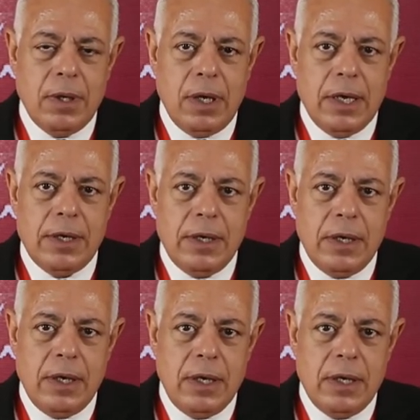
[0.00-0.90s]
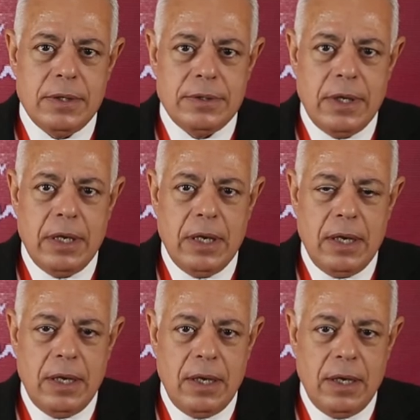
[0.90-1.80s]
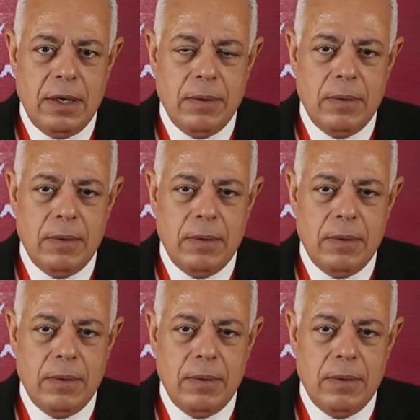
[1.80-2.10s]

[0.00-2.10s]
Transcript: and uh, the